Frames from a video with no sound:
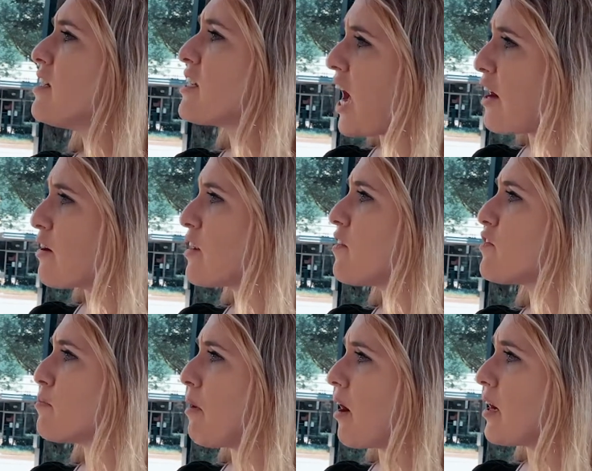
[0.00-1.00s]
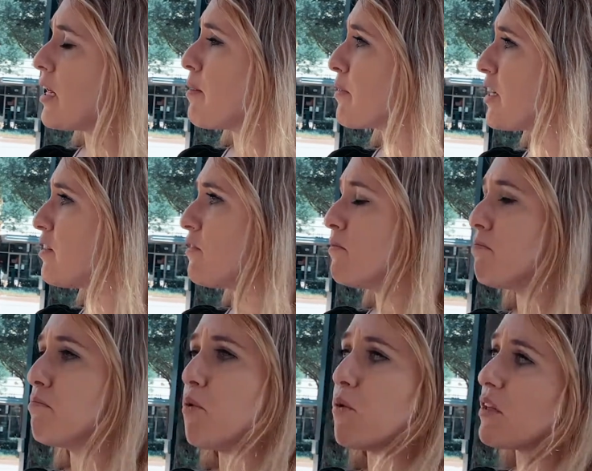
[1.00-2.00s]
tired of the party, I'm going to
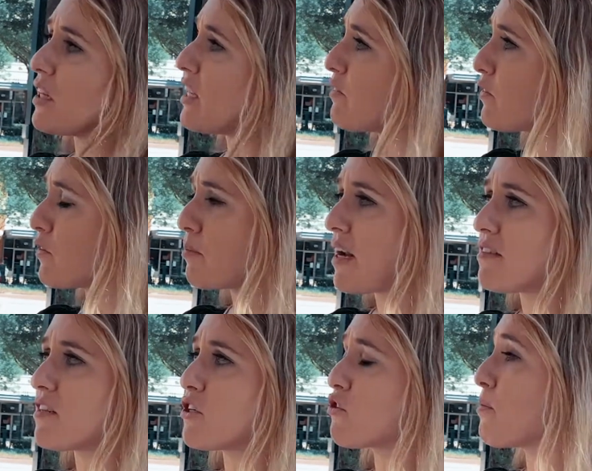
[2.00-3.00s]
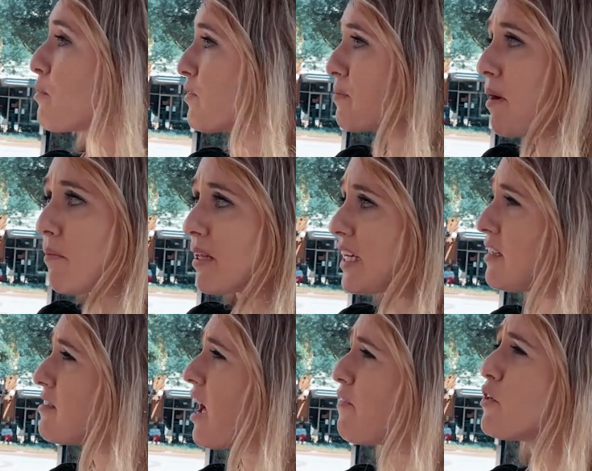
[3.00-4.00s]
pull the lever for President Trump or
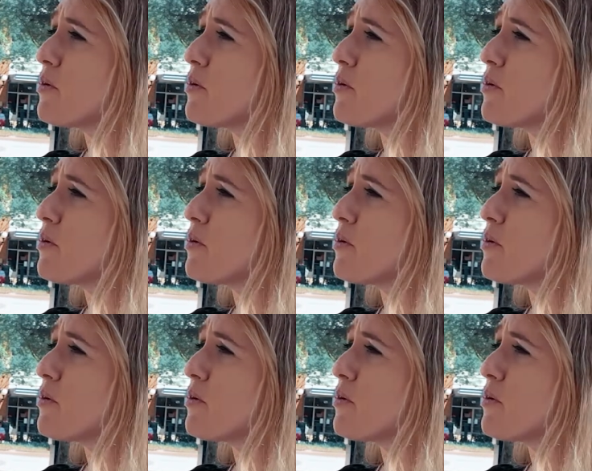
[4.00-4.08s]
Republicans? Have